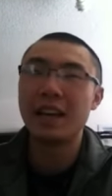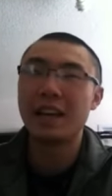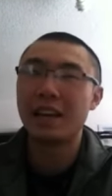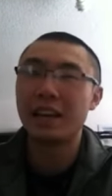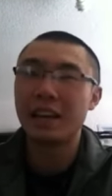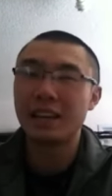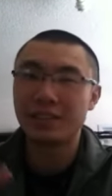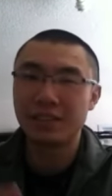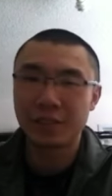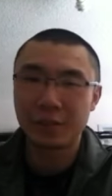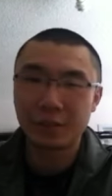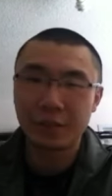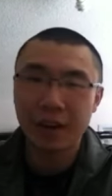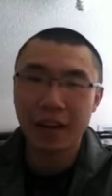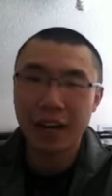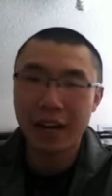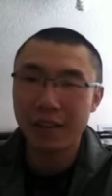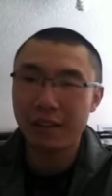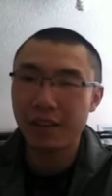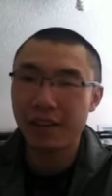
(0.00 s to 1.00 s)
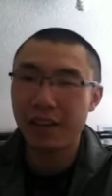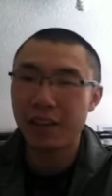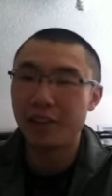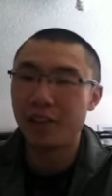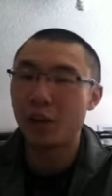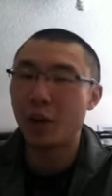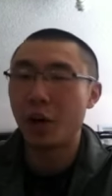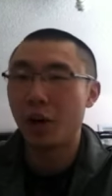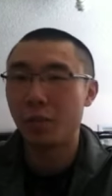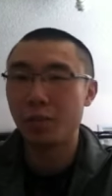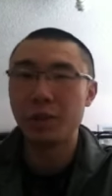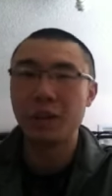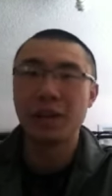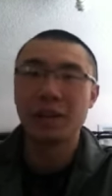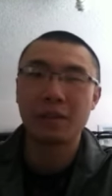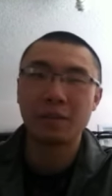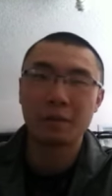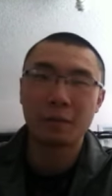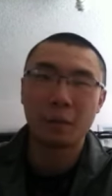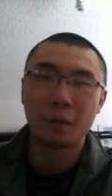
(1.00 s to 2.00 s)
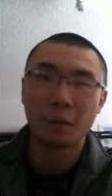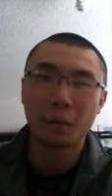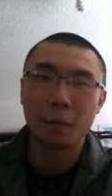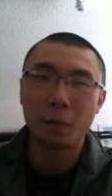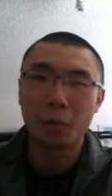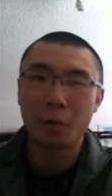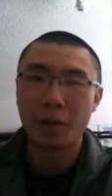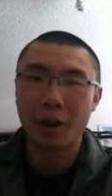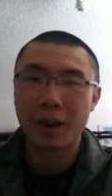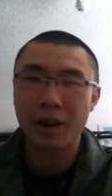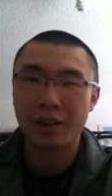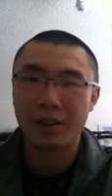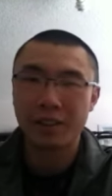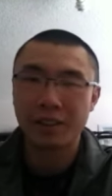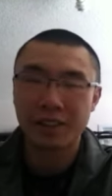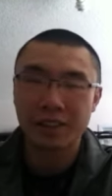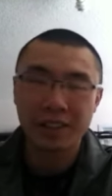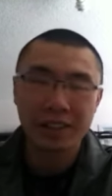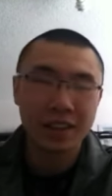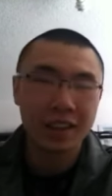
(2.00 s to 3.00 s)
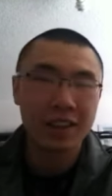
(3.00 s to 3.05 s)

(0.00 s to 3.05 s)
and survived and dominated him for four rounds.